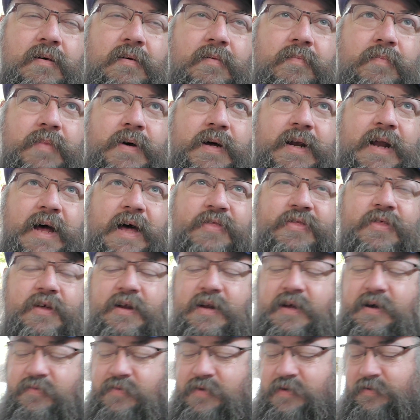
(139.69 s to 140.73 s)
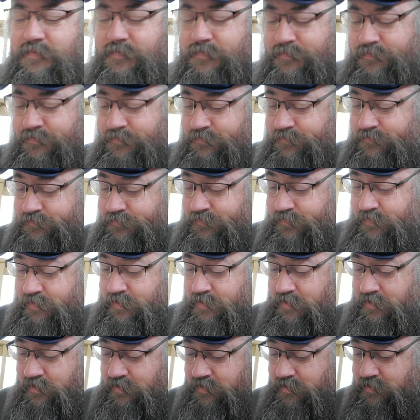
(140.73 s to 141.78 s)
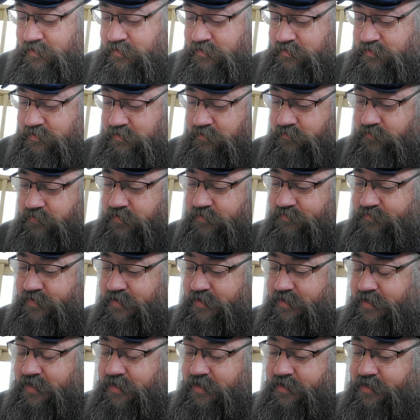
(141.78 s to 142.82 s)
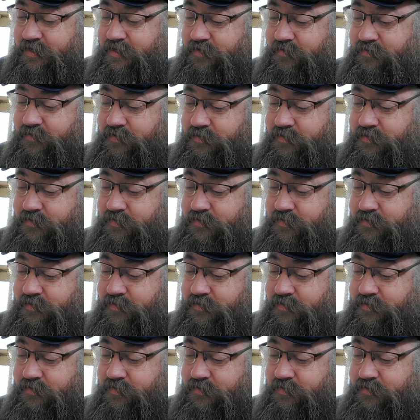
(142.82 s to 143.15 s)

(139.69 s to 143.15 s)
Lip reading: But I thought I would see, what have I got here?